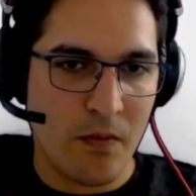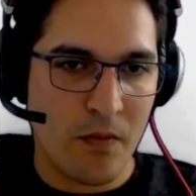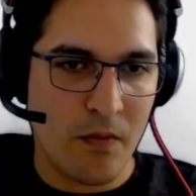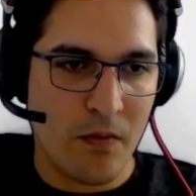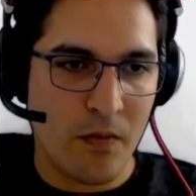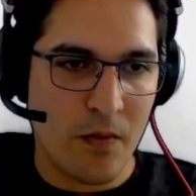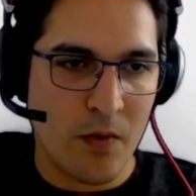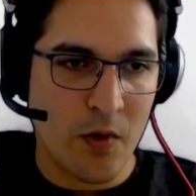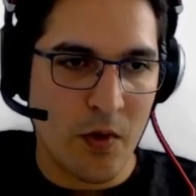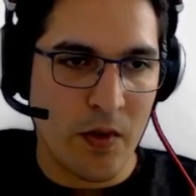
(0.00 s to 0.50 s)

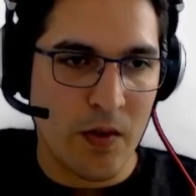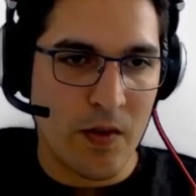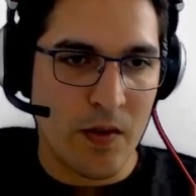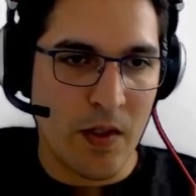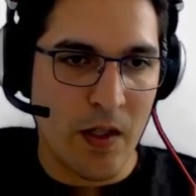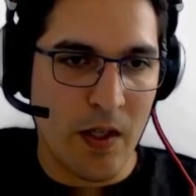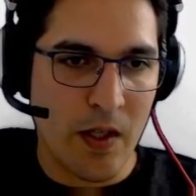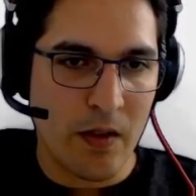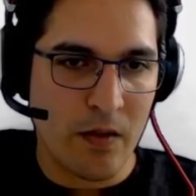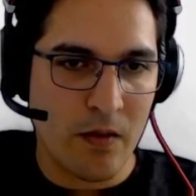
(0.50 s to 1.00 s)
So it
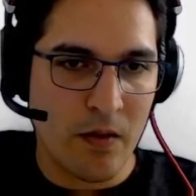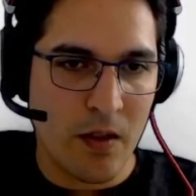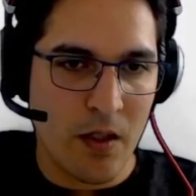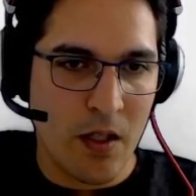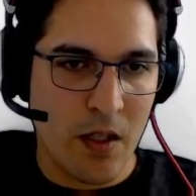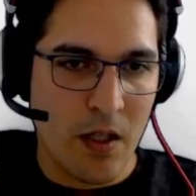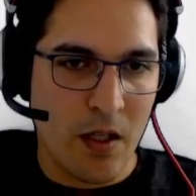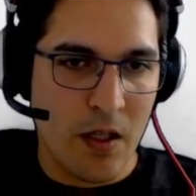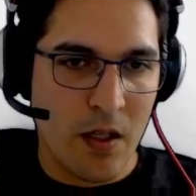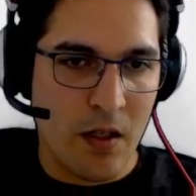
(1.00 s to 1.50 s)
said
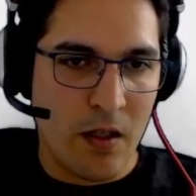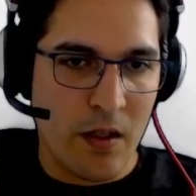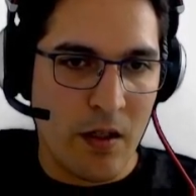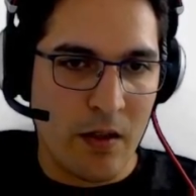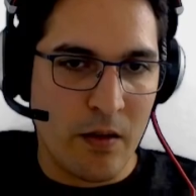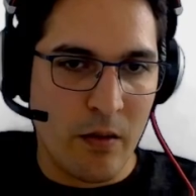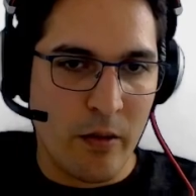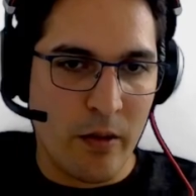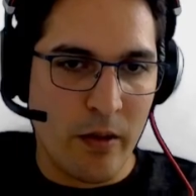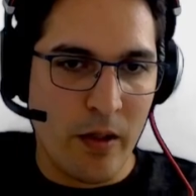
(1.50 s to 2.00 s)
it
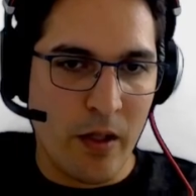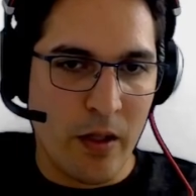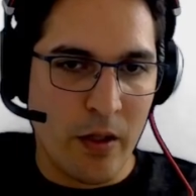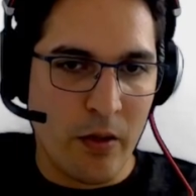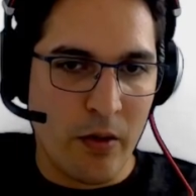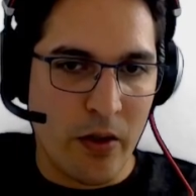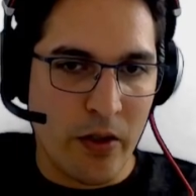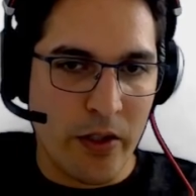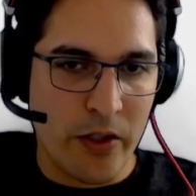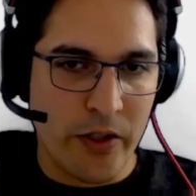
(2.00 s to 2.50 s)
looked like you
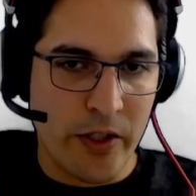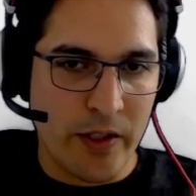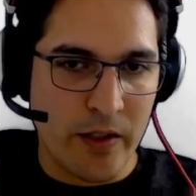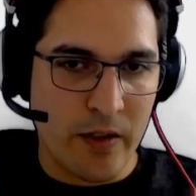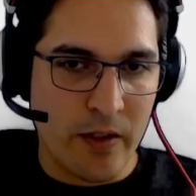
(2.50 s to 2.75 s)
are creating